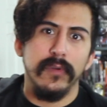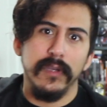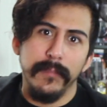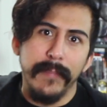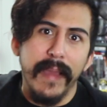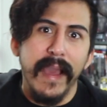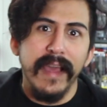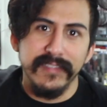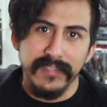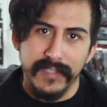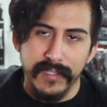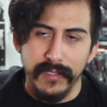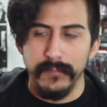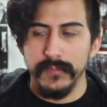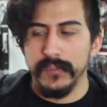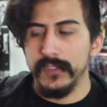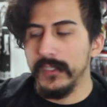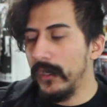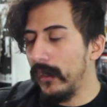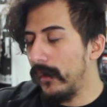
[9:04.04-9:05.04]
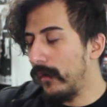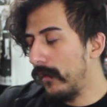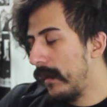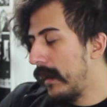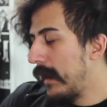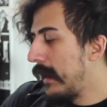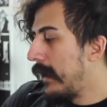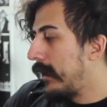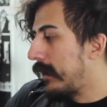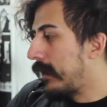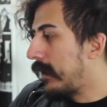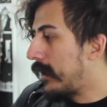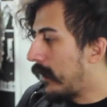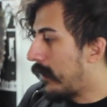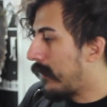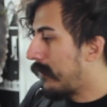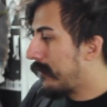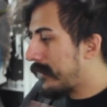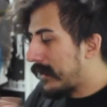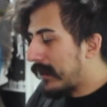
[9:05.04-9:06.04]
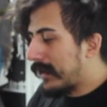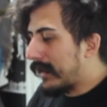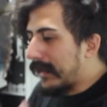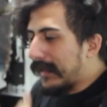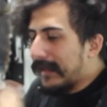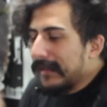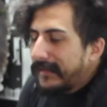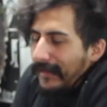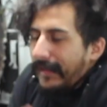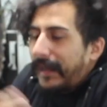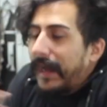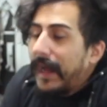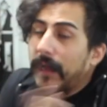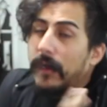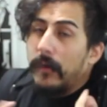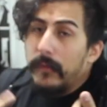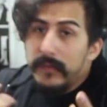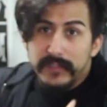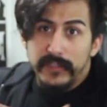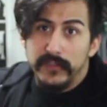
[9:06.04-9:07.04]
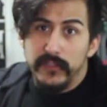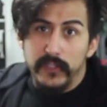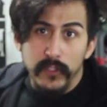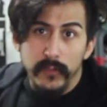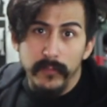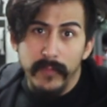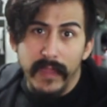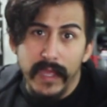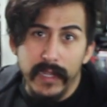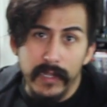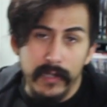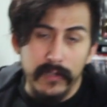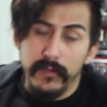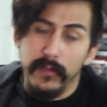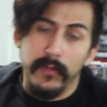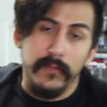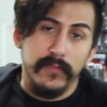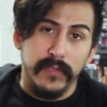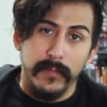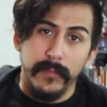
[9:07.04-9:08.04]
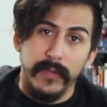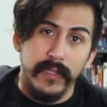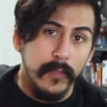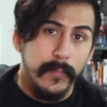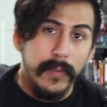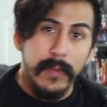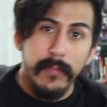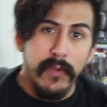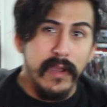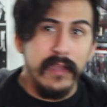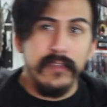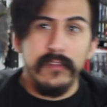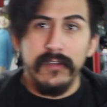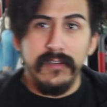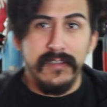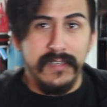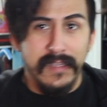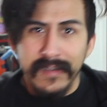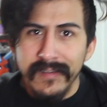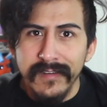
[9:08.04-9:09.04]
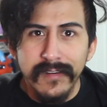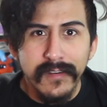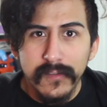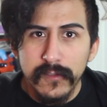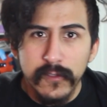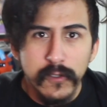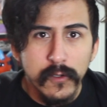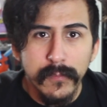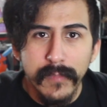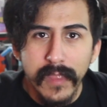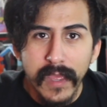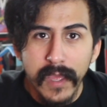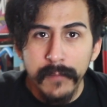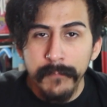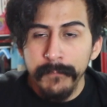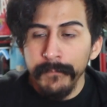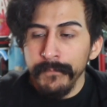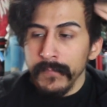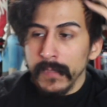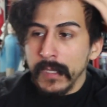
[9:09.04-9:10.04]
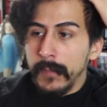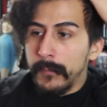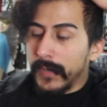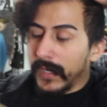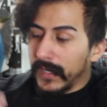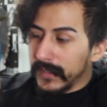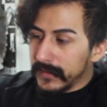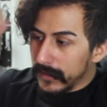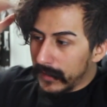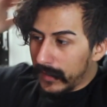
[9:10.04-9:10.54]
to unmask him, so, you know, I always assumed that. I don't know if some other people out there didn't assume that. But,